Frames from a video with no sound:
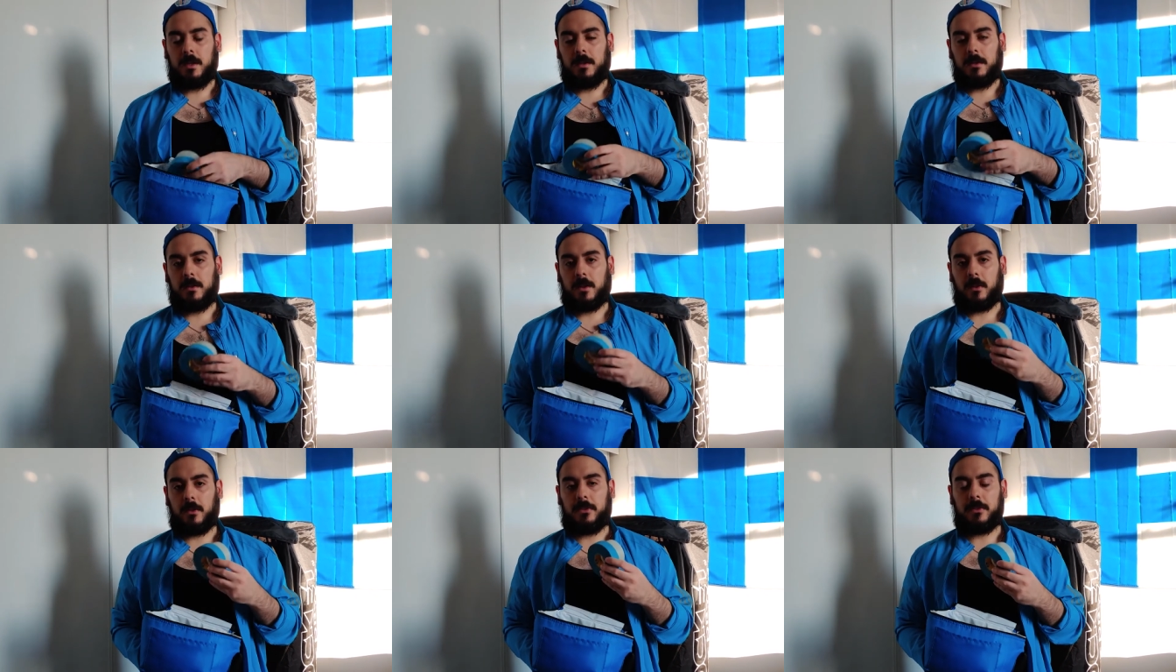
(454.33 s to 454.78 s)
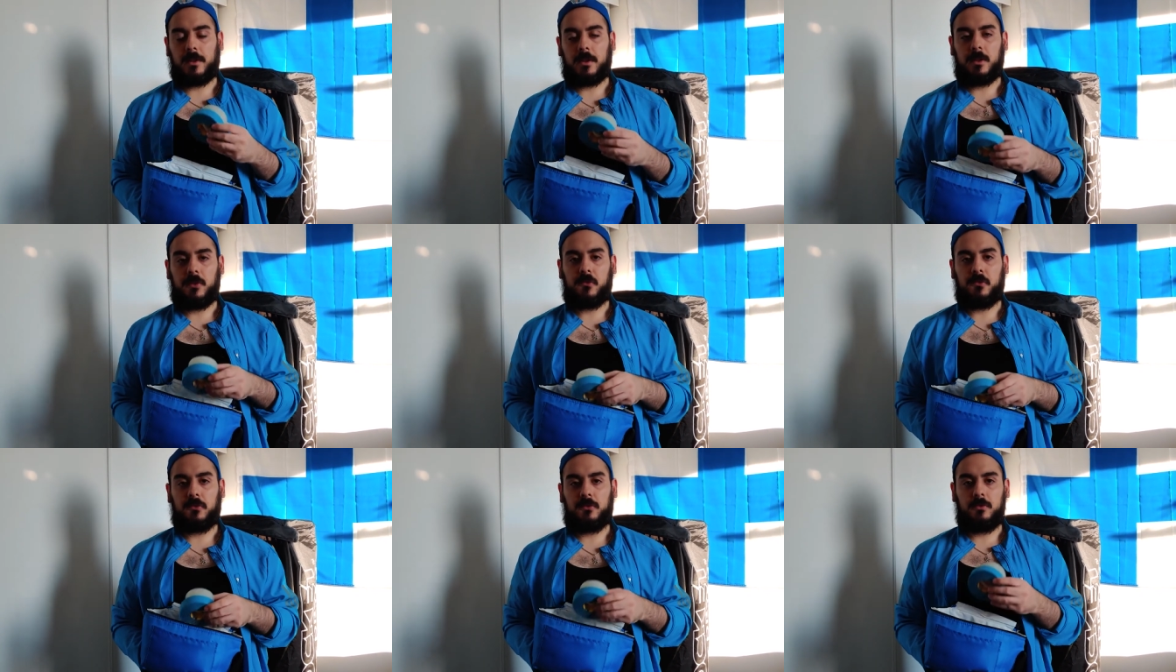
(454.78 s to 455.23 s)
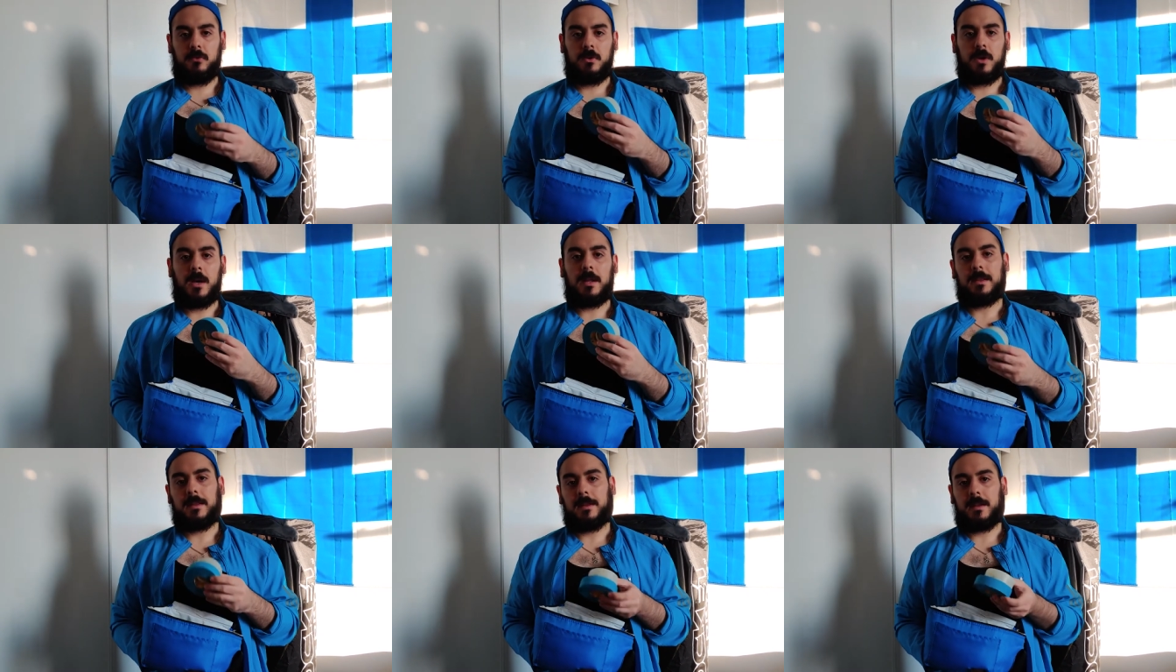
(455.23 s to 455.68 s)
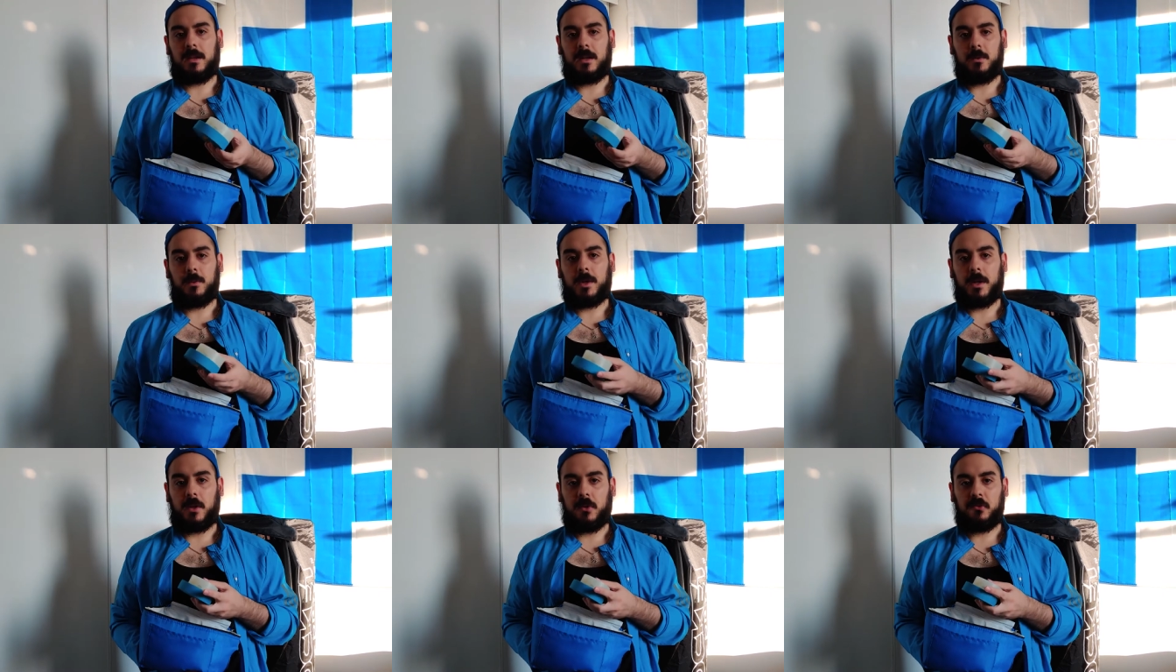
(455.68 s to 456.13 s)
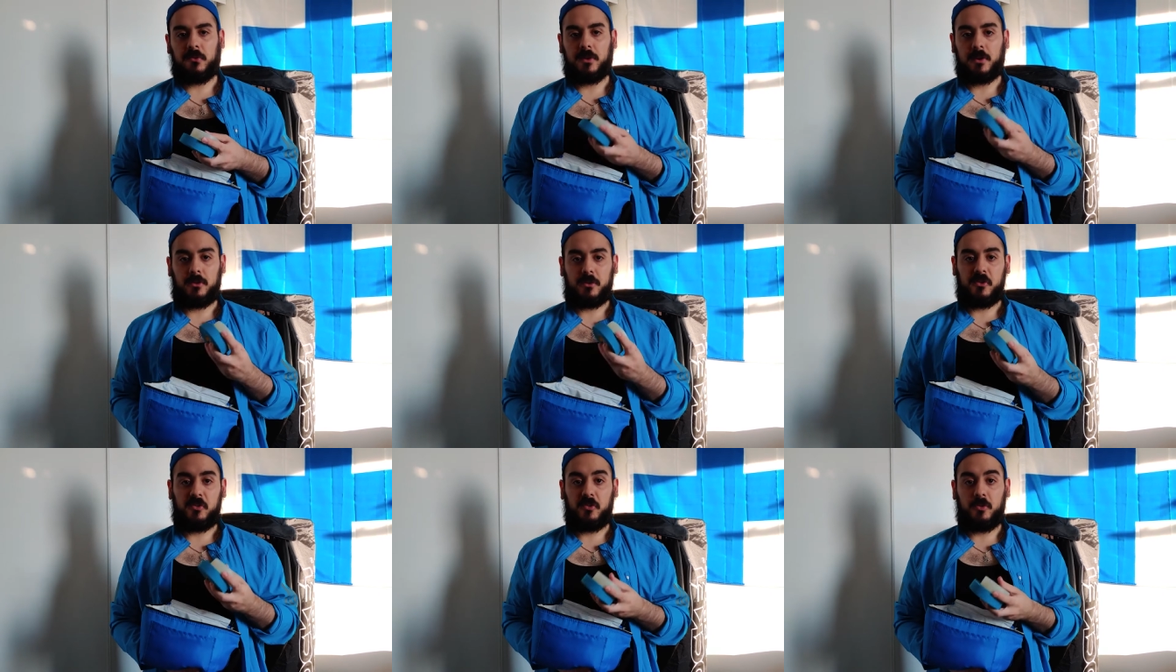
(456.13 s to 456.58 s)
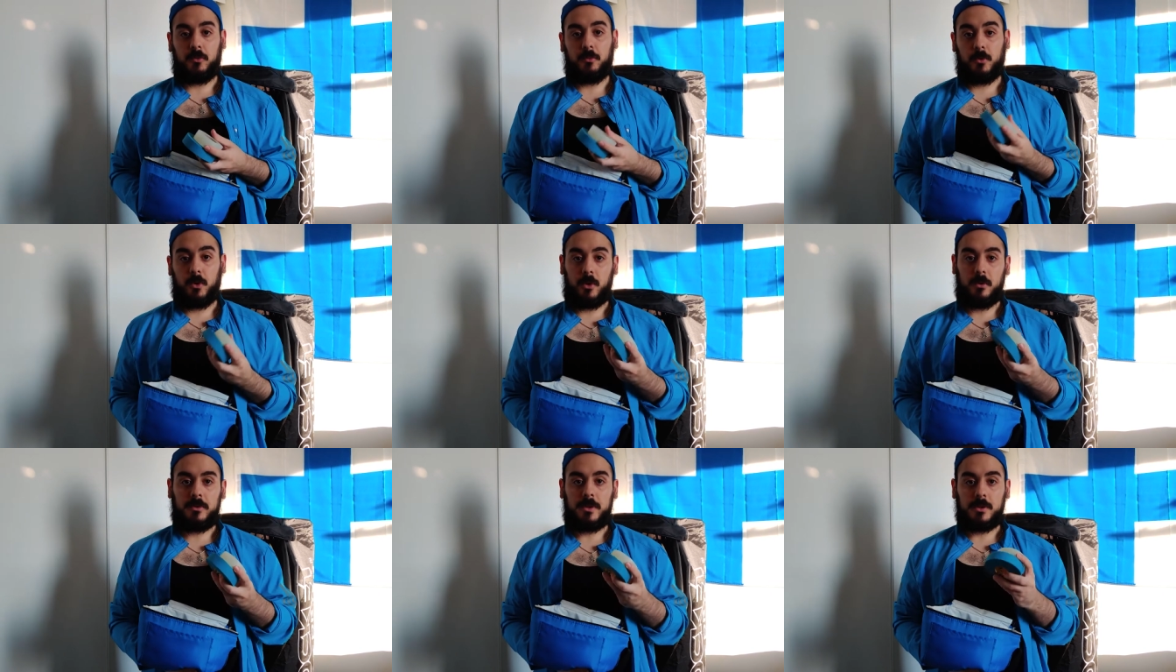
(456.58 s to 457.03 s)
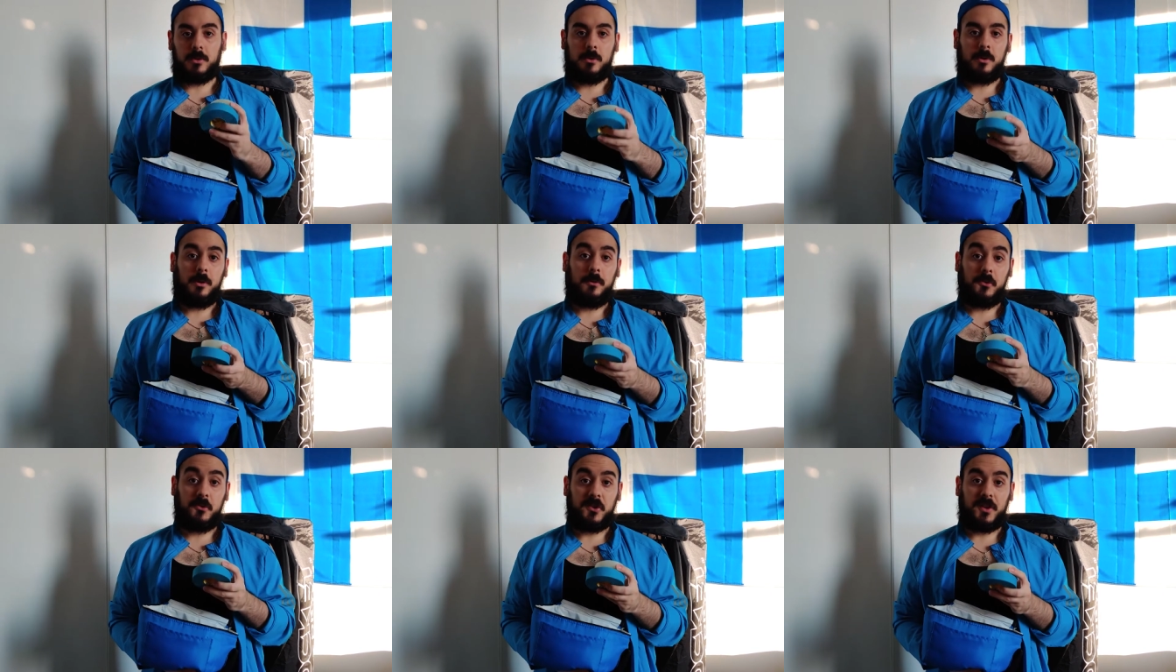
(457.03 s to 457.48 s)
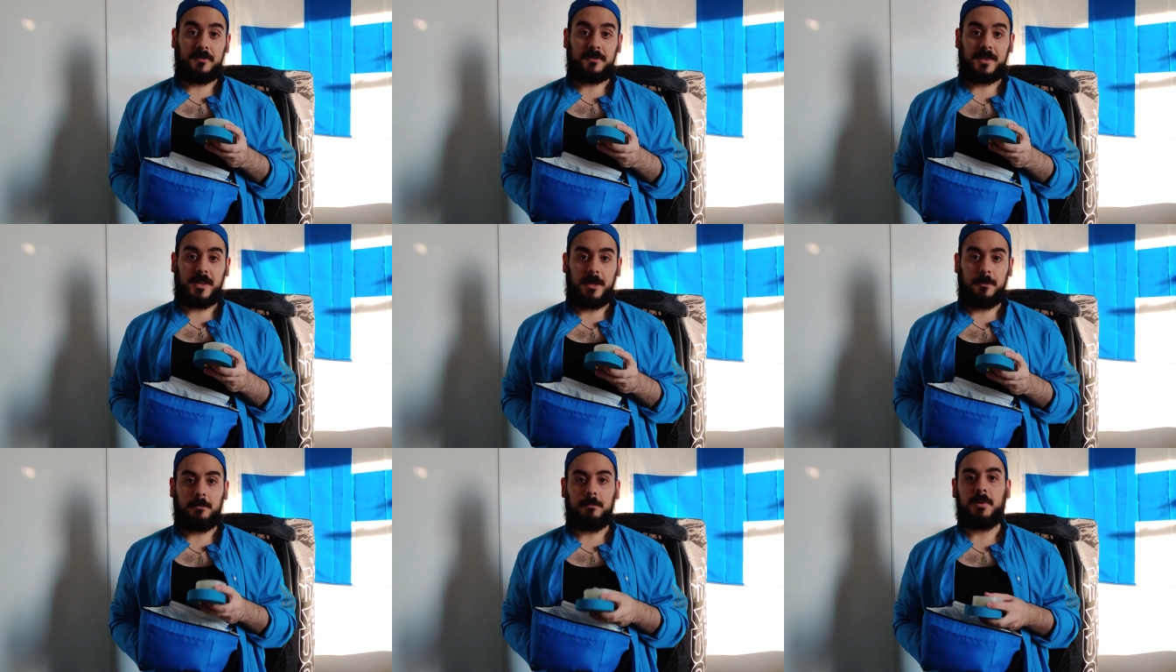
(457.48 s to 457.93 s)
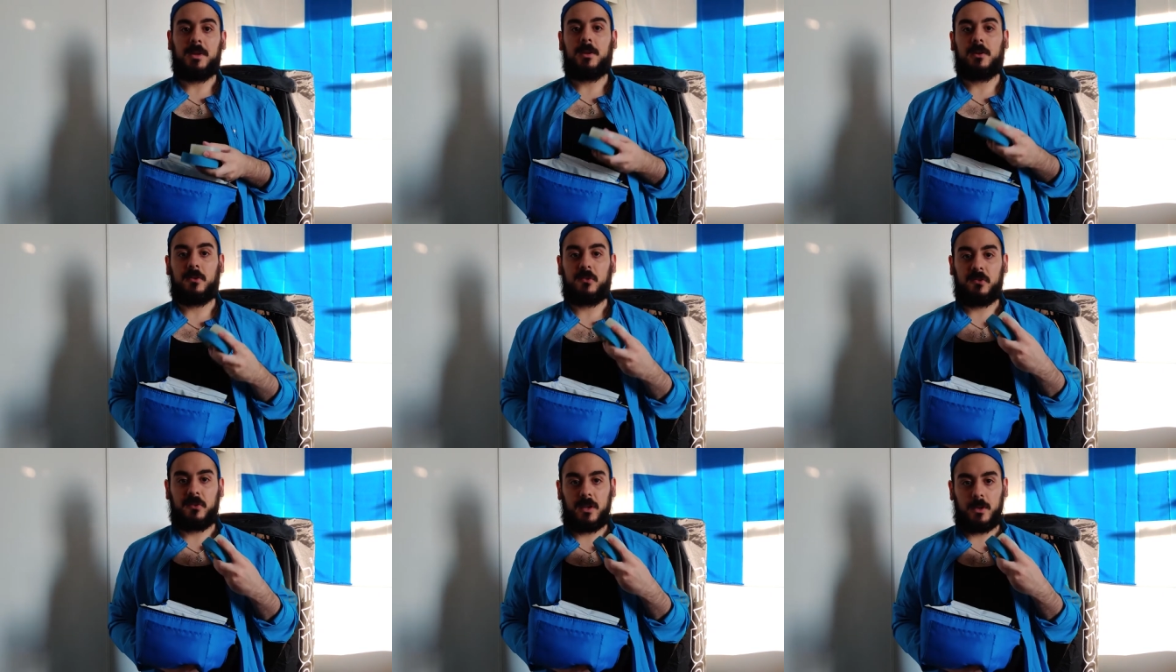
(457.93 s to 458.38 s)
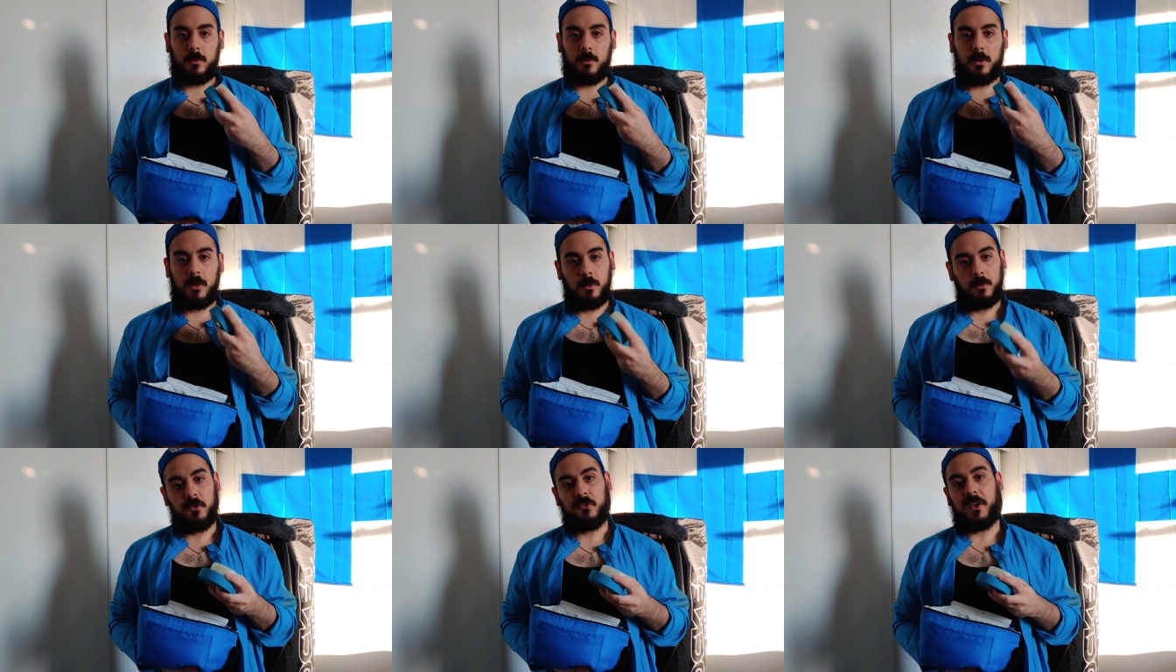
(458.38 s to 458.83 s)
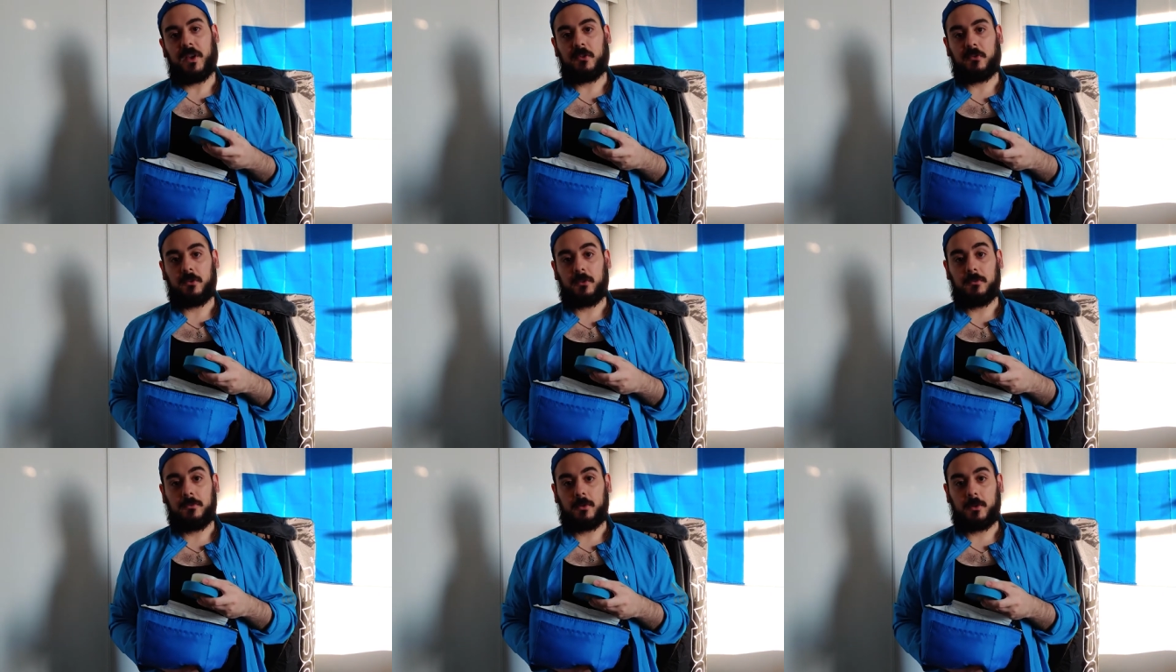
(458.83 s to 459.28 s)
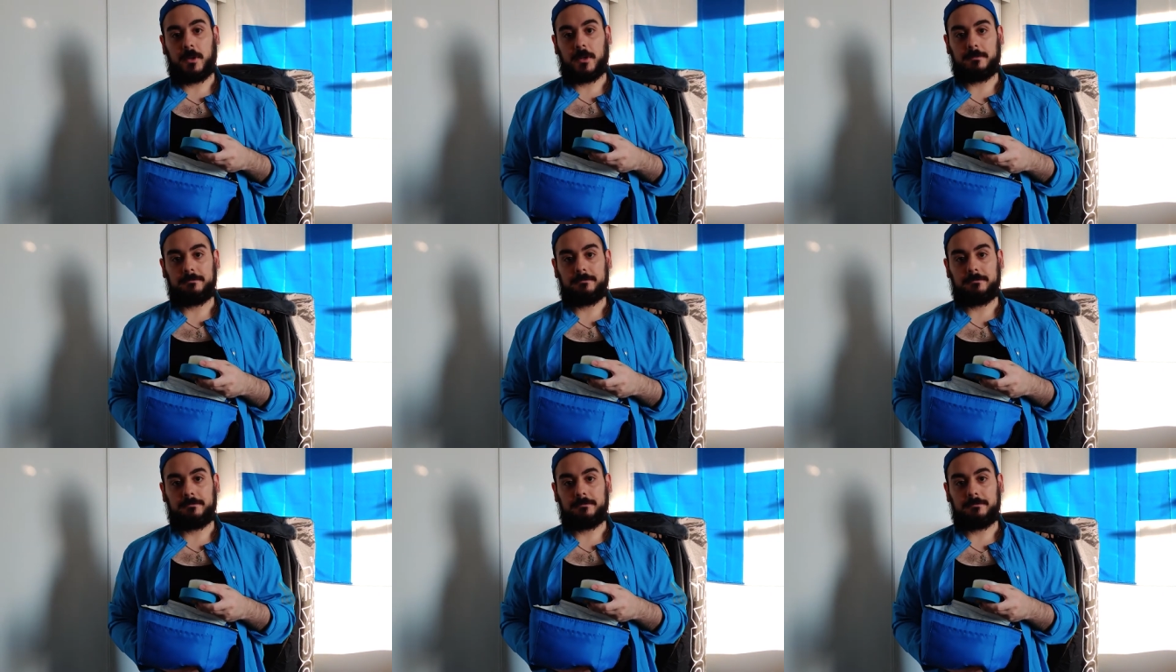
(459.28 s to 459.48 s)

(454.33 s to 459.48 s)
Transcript: another thing is, do not let anyone else in the dressing room know that you always have tape, because they will always ask you for